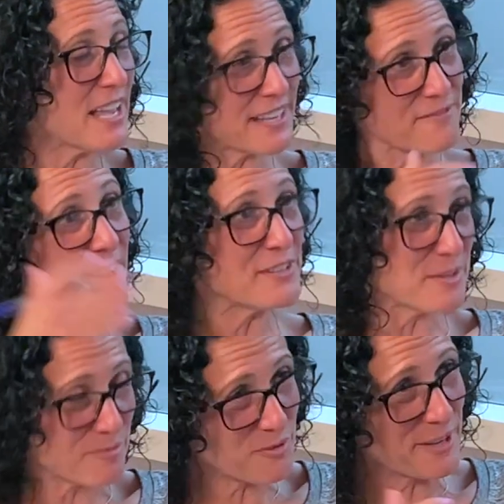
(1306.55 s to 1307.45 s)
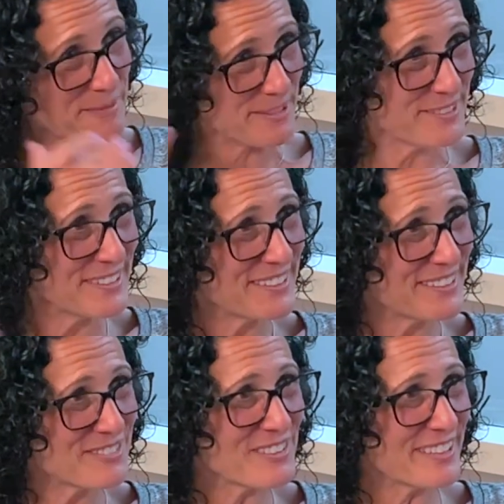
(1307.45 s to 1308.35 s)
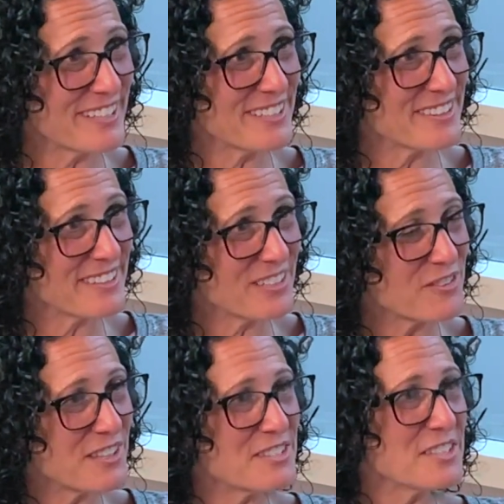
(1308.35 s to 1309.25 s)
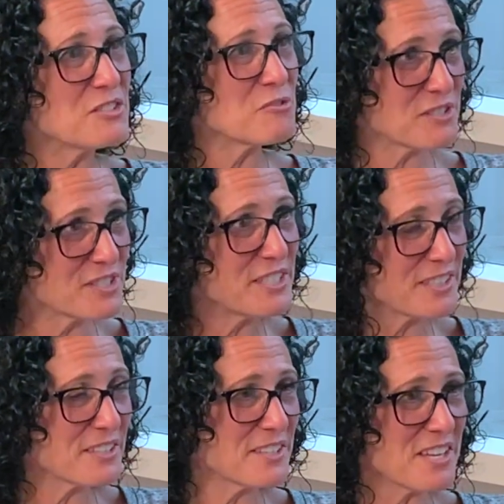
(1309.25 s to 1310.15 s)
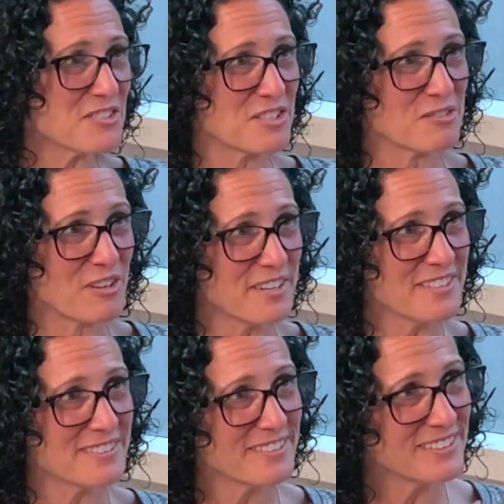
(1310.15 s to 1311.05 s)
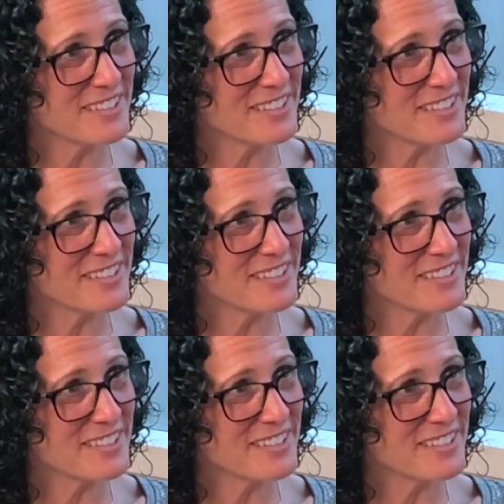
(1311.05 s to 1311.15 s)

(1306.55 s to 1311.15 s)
See, I can find an employment related thing here. Sure. That's an interesting connection, right? Yeah.